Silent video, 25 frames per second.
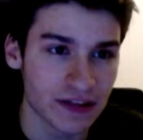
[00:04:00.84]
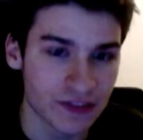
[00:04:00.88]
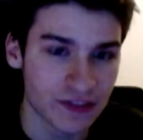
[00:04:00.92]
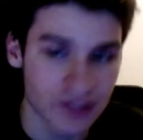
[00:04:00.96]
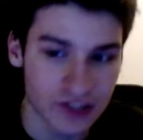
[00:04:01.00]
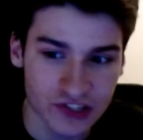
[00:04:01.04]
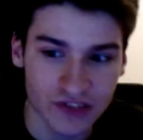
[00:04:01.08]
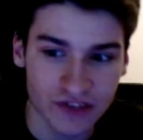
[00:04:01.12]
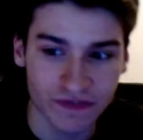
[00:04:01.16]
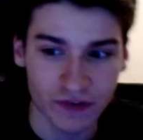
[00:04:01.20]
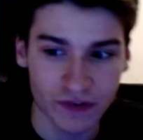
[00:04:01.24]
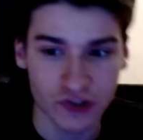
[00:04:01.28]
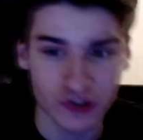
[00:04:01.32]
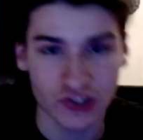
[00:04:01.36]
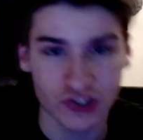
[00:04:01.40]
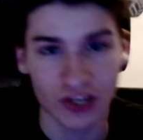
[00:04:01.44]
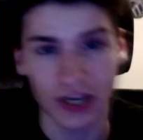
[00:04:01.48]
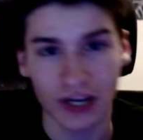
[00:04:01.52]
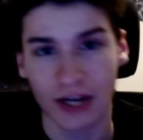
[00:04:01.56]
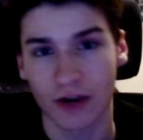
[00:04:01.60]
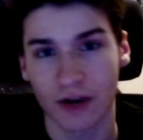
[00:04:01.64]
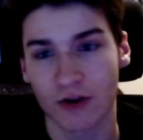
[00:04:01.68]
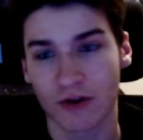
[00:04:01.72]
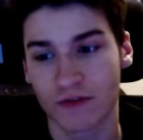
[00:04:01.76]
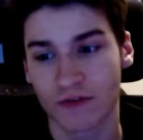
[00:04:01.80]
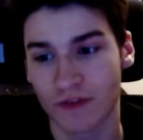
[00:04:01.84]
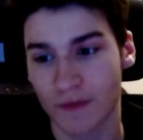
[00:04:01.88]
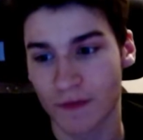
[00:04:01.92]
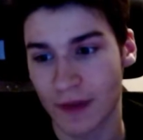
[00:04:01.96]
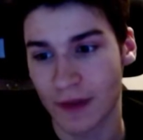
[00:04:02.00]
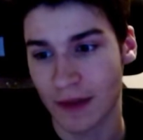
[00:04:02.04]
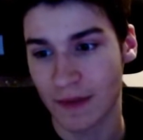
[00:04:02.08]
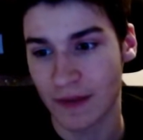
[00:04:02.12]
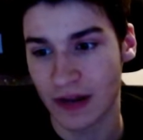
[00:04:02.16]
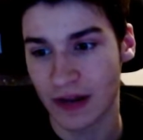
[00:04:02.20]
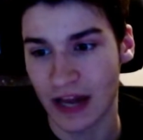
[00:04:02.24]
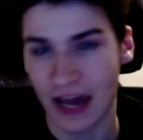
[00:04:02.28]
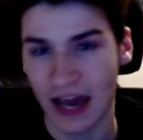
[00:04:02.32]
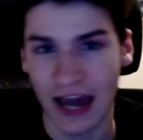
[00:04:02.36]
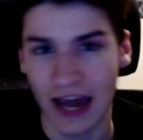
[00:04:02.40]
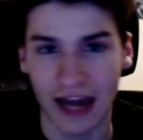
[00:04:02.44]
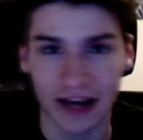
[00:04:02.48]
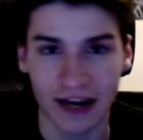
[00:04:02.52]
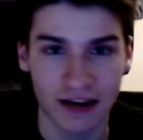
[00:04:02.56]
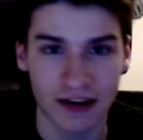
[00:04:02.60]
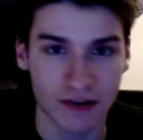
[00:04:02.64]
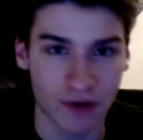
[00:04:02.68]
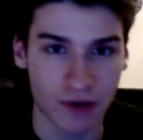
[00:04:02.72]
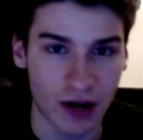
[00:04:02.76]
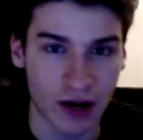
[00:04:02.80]
is the first song I heard from him, and
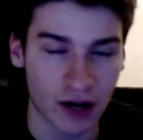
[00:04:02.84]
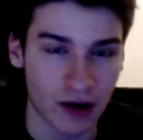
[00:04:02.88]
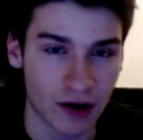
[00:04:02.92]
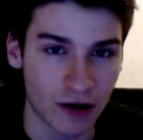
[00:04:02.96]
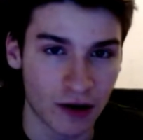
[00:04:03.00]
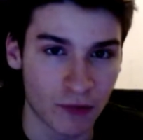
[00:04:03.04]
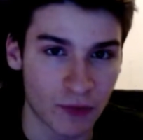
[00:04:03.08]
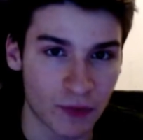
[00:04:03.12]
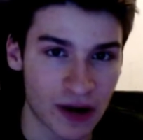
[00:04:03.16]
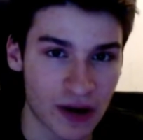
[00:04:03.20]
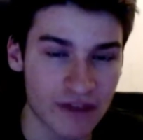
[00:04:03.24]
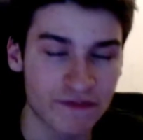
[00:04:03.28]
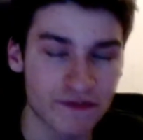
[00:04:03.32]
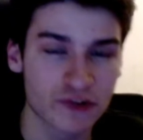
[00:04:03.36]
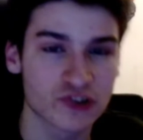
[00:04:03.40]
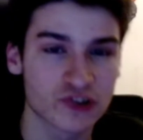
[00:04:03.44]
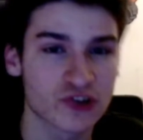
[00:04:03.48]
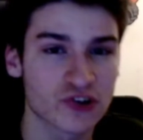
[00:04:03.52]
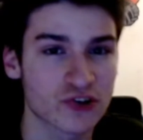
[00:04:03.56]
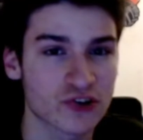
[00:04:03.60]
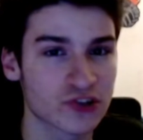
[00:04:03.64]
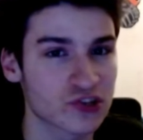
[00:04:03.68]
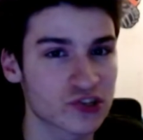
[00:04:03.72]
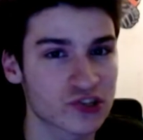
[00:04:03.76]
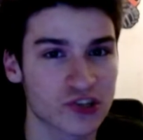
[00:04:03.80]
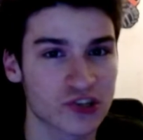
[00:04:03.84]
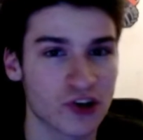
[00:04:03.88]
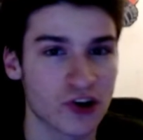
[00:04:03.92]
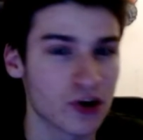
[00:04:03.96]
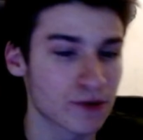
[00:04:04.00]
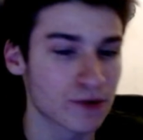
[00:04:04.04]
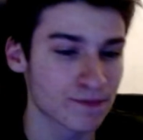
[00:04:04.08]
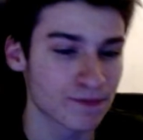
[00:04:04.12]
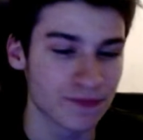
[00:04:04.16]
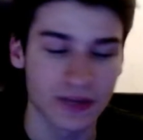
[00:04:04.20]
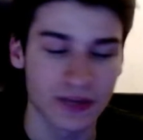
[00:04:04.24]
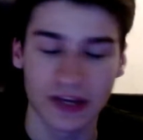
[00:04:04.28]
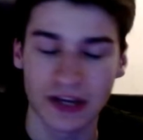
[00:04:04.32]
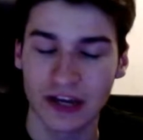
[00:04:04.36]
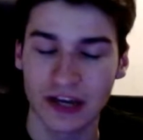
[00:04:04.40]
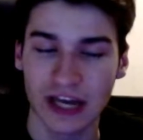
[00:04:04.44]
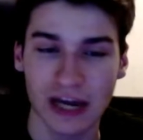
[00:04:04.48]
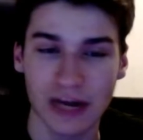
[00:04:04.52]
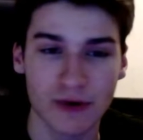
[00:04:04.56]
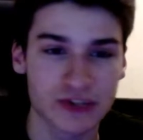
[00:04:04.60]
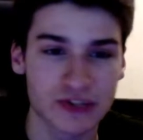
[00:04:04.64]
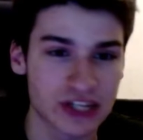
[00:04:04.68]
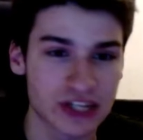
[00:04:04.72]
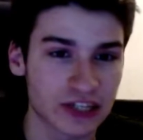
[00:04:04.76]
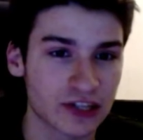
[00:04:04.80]
when I first heard this song,
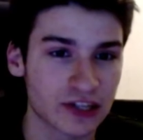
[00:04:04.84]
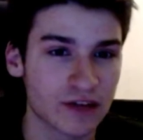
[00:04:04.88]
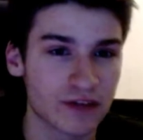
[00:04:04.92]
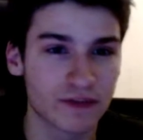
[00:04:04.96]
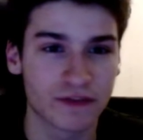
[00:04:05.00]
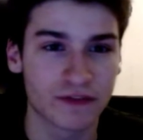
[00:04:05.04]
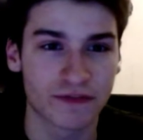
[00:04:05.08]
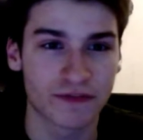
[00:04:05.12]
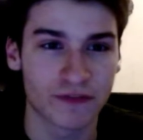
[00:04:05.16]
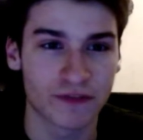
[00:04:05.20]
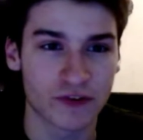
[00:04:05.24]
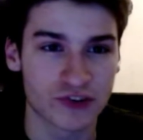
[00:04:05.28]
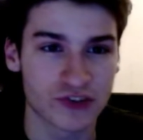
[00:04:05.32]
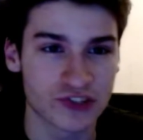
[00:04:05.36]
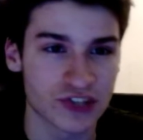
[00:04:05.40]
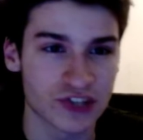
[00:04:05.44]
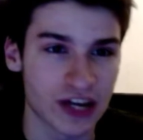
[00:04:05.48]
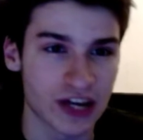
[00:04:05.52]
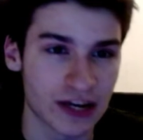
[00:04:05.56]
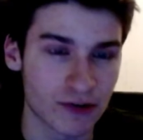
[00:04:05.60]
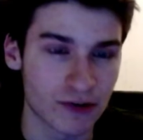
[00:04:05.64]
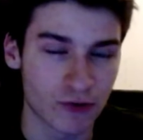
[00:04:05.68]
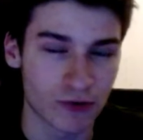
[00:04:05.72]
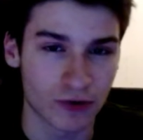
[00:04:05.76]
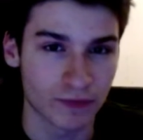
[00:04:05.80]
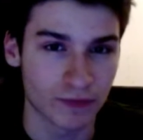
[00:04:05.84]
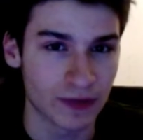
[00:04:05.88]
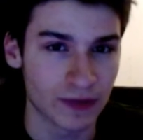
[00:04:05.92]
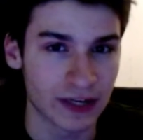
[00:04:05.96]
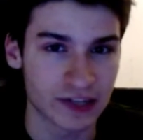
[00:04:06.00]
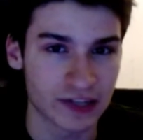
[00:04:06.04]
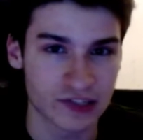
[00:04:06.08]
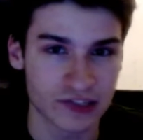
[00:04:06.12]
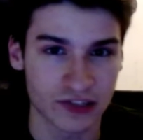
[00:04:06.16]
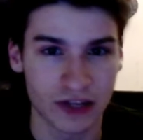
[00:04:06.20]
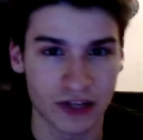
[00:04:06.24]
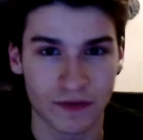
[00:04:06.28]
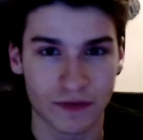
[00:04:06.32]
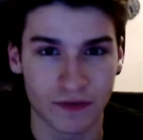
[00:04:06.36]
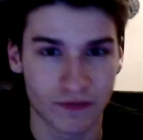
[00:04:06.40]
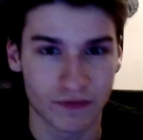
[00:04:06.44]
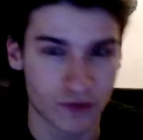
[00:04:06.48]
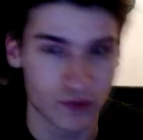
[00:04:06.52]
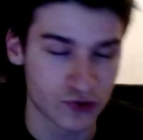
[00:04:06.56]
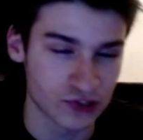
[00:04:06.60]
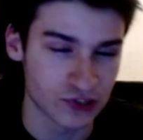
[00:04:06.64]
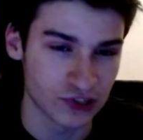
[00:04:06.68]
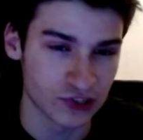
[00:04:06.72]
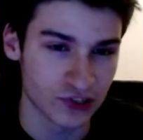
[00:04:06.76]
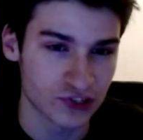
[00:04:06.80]
it was like love at first sight, or I guess love at
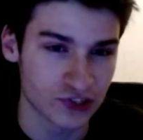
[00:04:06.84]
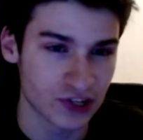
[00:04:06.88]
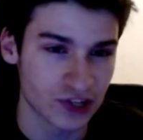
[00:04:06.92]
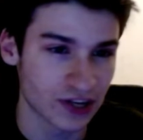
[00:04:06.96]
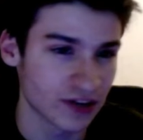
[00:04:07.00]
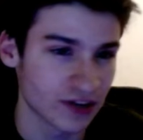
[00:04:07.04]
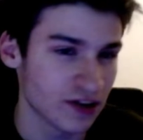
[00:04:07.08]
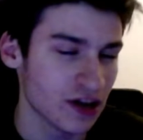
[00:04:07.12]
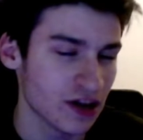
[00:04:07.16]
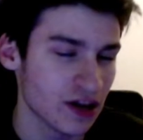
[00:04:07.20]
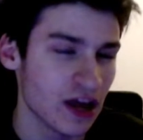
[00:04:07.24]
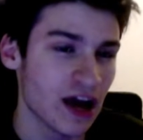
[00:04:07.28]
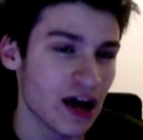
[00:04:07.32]
first listen.